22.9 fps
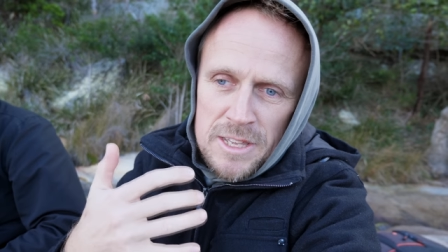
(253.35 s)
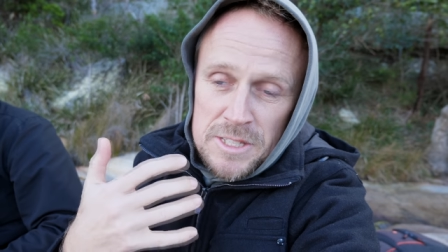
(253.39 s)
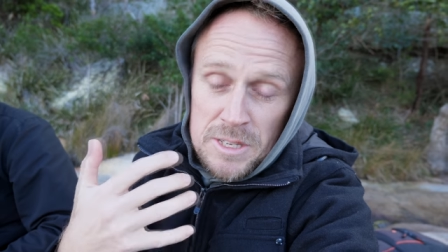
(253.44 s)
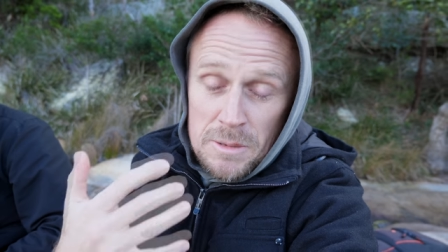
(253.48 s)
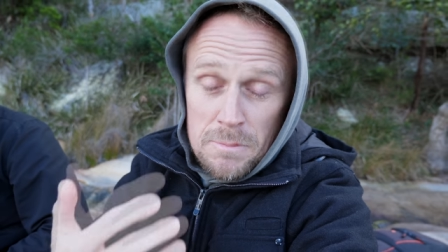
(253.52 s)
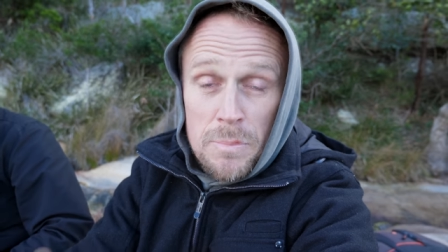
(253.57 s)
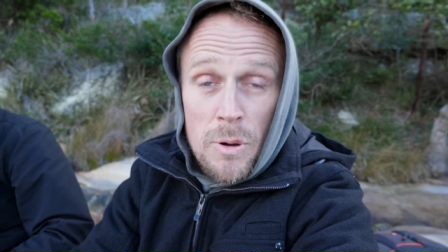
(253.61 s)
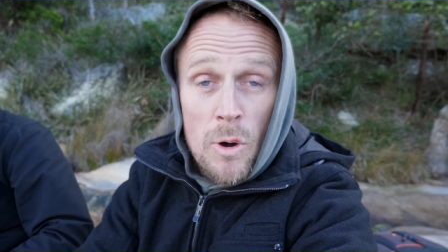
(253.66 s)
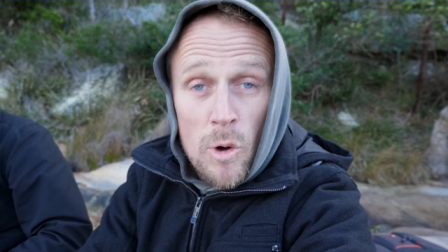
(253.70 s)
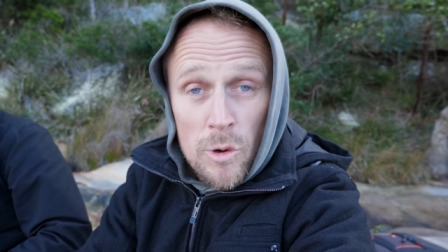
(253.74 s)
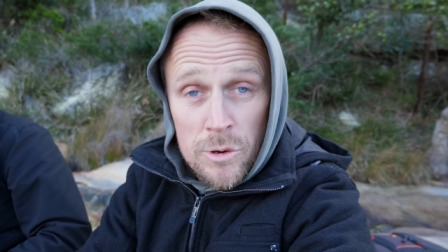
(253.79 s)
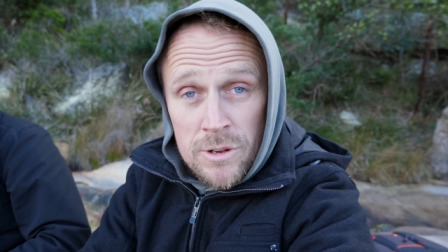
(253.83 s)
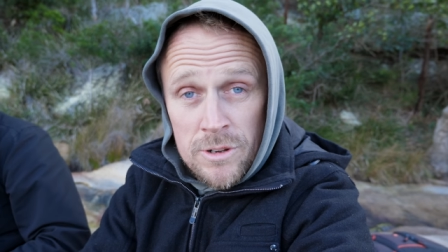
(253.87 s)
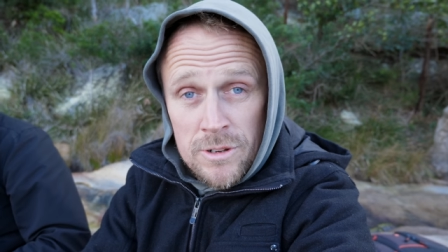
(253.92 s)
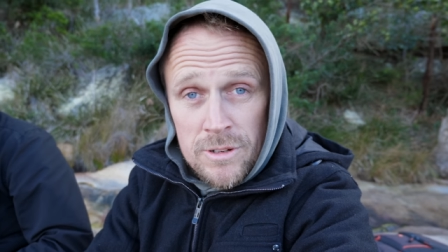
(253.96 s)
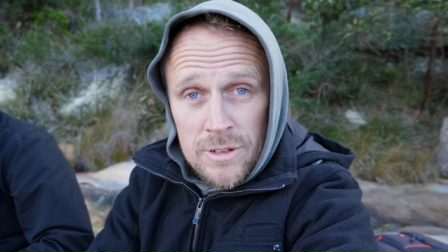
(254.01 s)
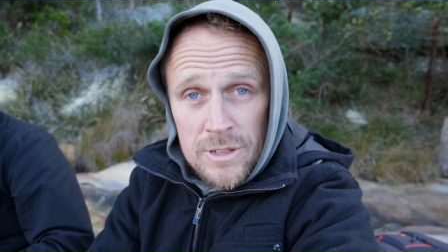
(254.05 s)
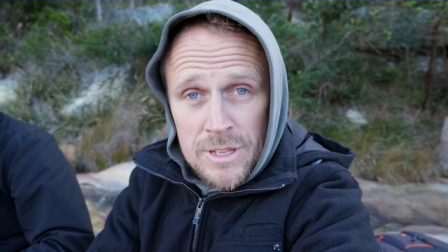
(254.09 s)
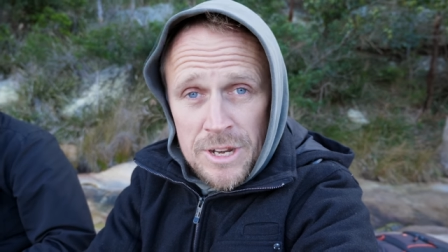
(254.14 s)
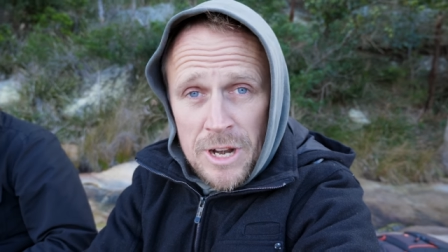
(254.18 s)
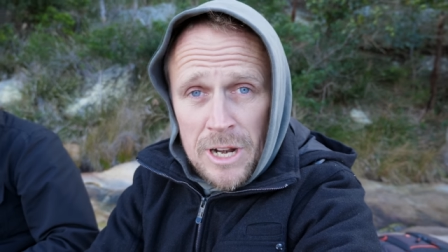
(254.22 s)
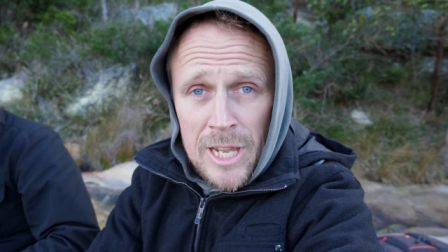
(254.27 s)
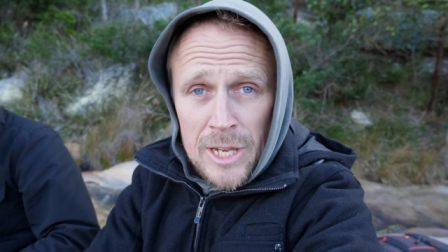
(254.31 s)
is
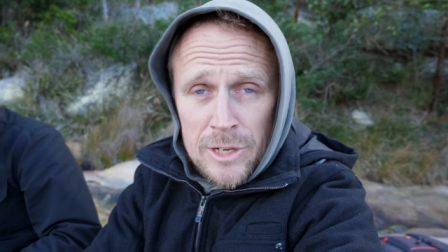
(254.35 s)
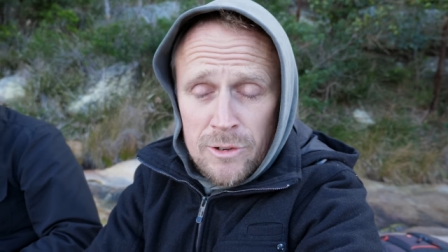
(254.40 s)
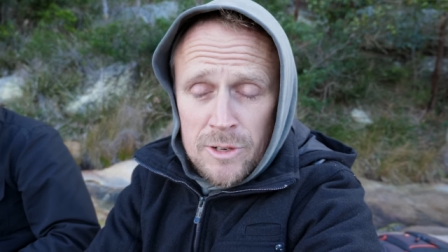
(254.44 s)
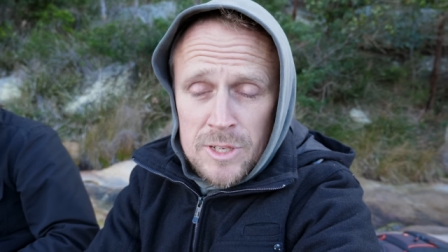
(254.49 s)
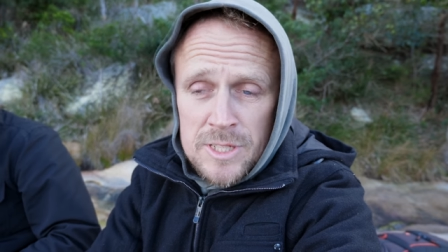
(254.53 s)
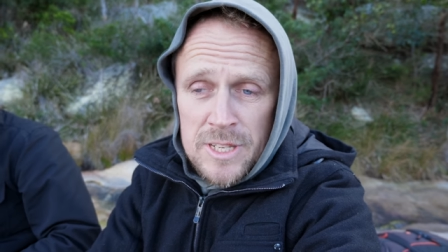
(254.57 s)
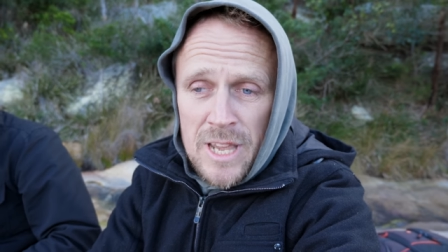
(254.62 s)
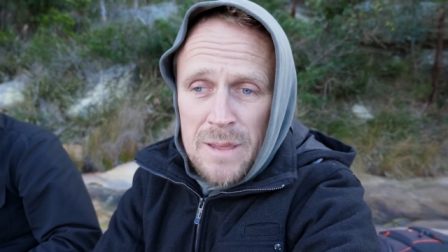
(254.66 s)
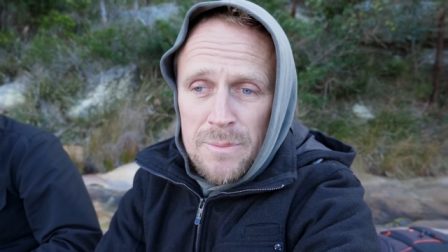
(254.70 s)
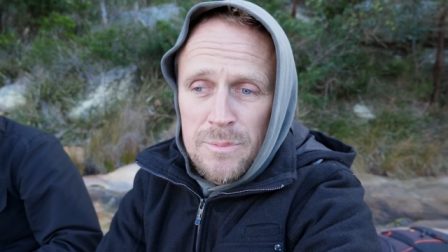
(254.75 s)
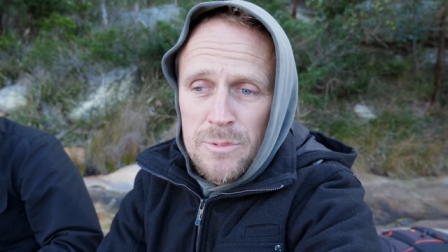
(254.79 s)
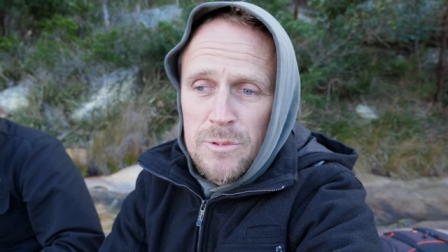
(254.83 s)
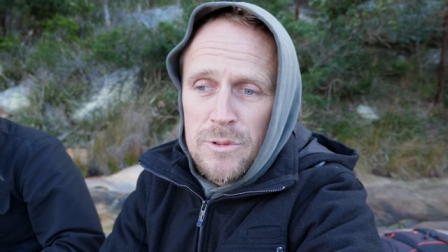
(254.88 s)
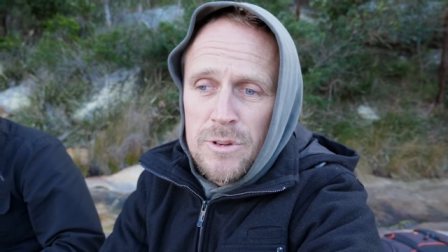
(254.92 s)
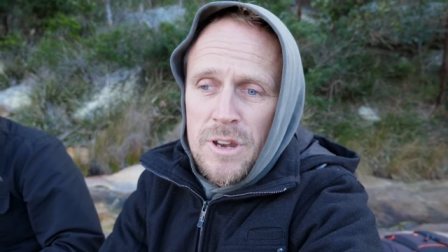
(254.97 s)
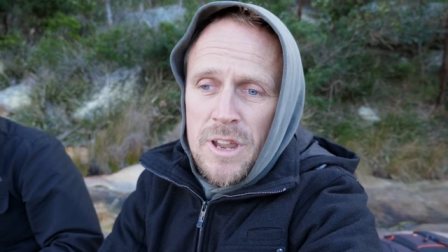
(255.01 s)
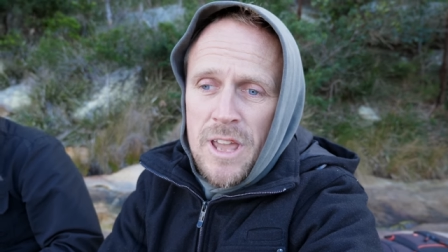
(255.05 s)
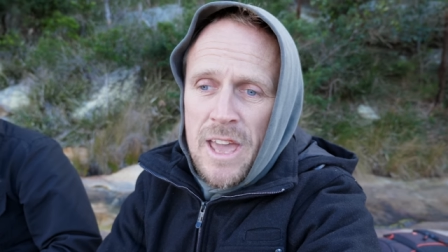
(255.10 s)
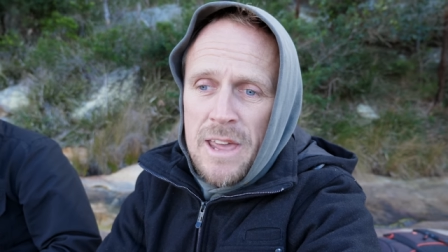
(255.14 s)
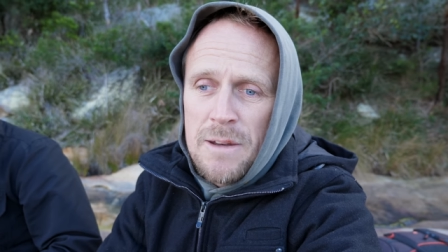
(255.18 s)
important in electric skateboard